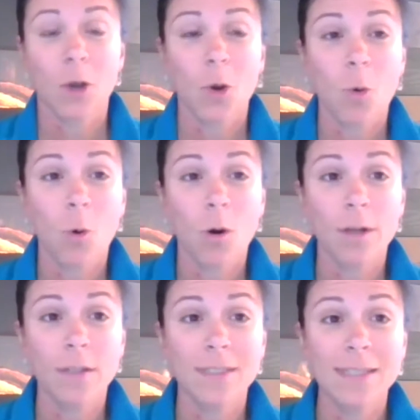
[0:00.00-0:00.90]

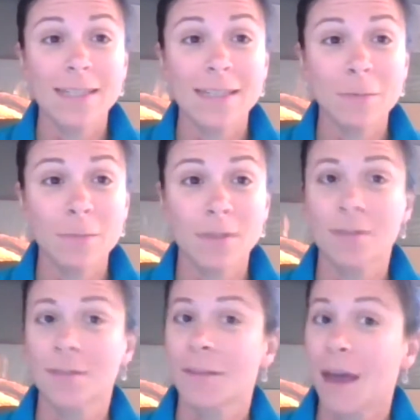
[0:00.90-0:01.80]
quarantines.
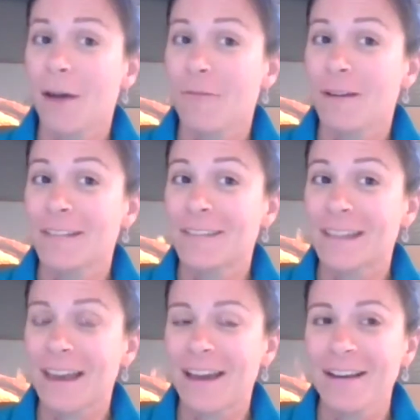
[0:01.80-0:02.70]
How fun is
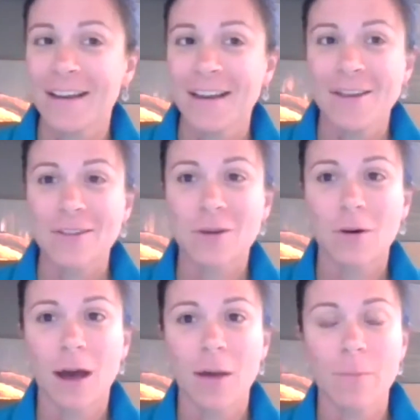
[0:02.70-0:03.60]
that?
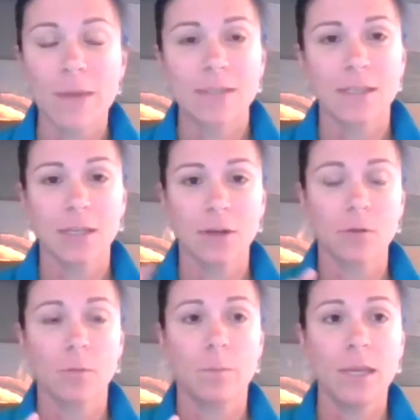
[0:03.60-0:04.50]
So basically
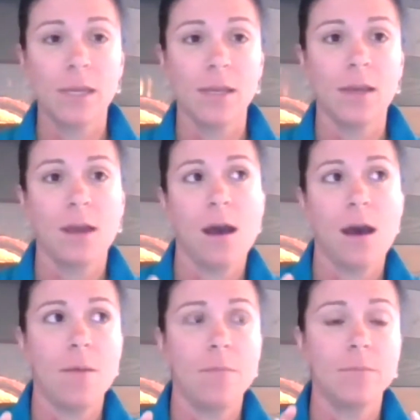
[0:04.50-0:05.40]
it'll be
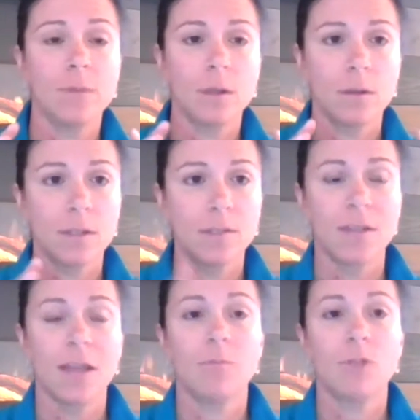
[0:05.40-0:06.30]
the
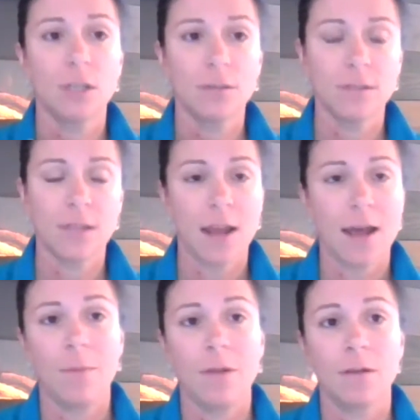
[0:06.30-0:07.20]
same shifts that
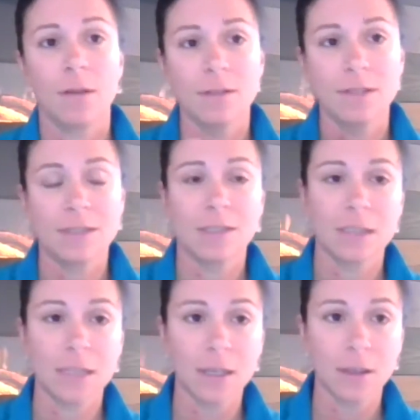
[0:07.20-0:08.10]
happen
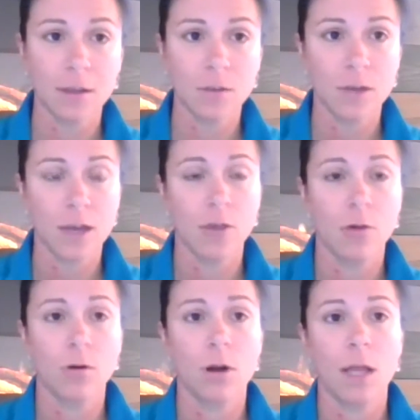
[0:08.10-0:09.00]
consistently, so that
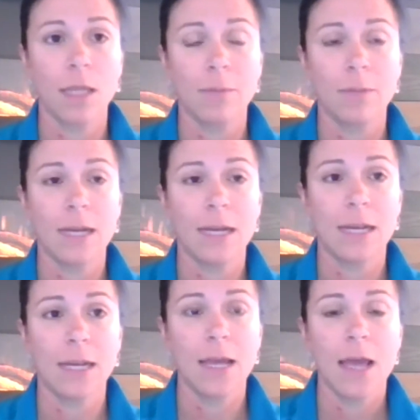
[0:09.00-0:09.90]
you're
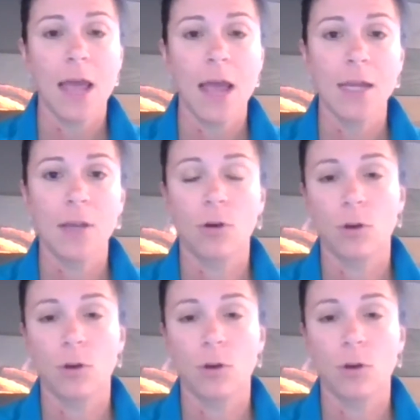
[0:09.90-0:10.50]
eliminating any